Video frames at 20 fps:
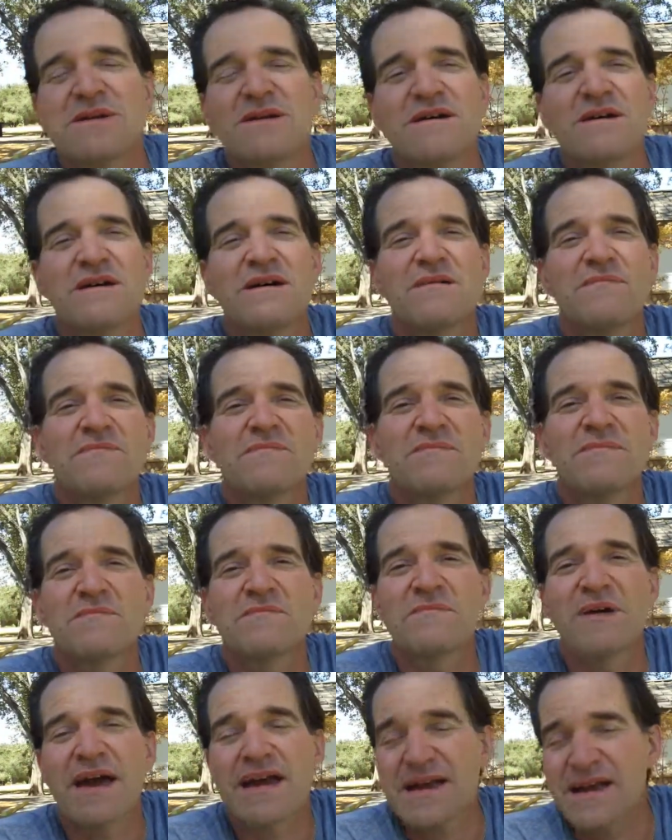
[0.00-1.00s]
Um,
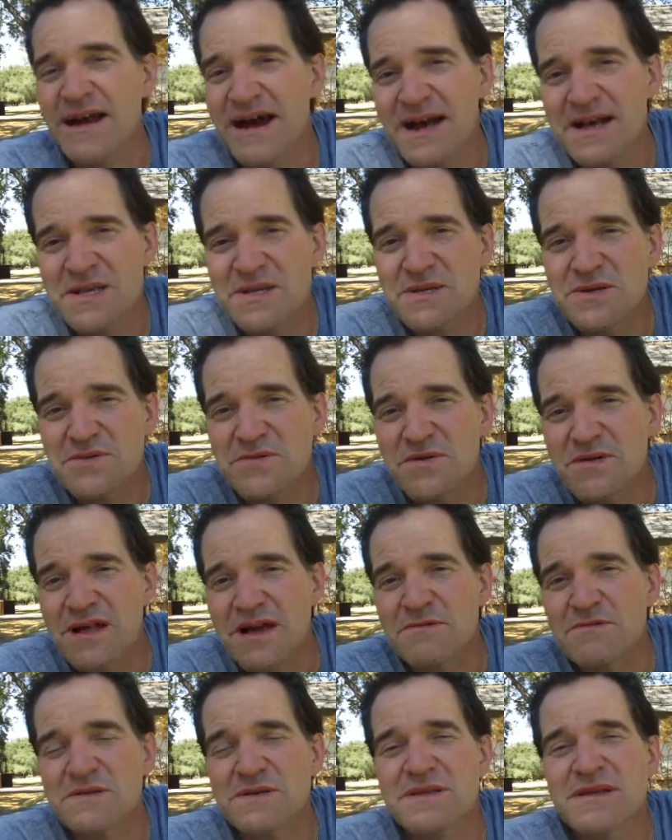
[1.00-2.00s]
back in high school,
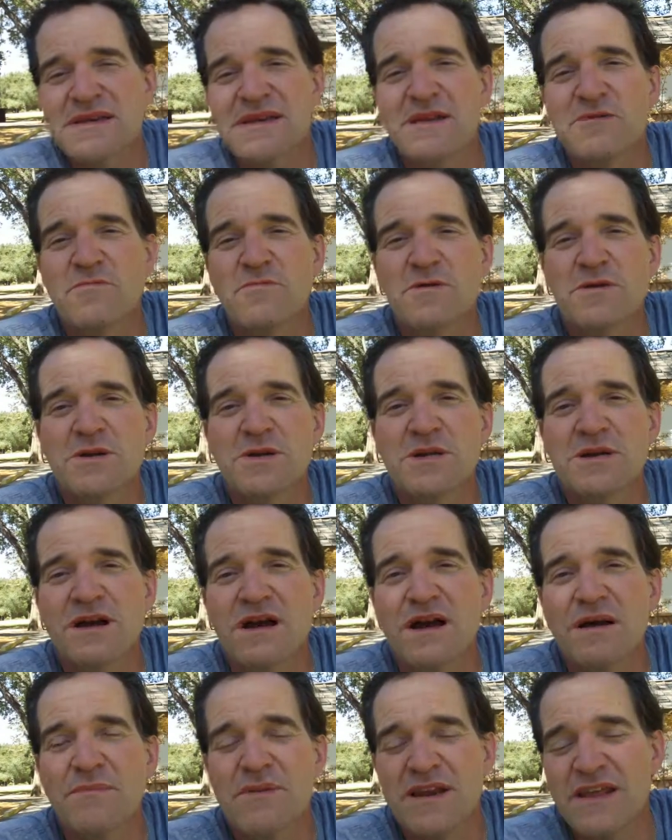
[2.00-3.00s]
I was taking wood shop,